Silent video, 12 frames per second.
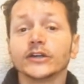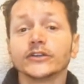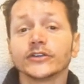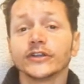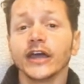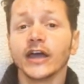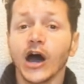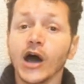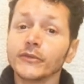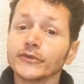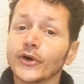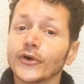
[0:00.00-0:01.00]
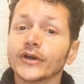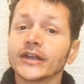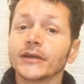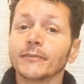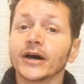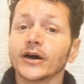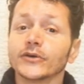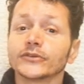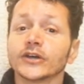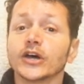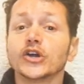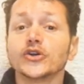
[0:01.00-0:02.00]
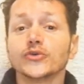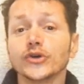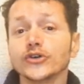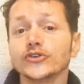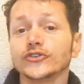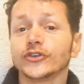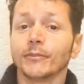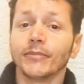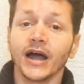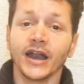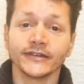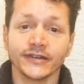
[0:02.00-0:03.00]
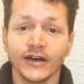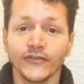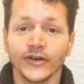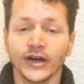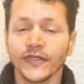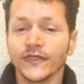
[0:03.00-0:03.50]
today I'm talking about Rouge by Lataffa.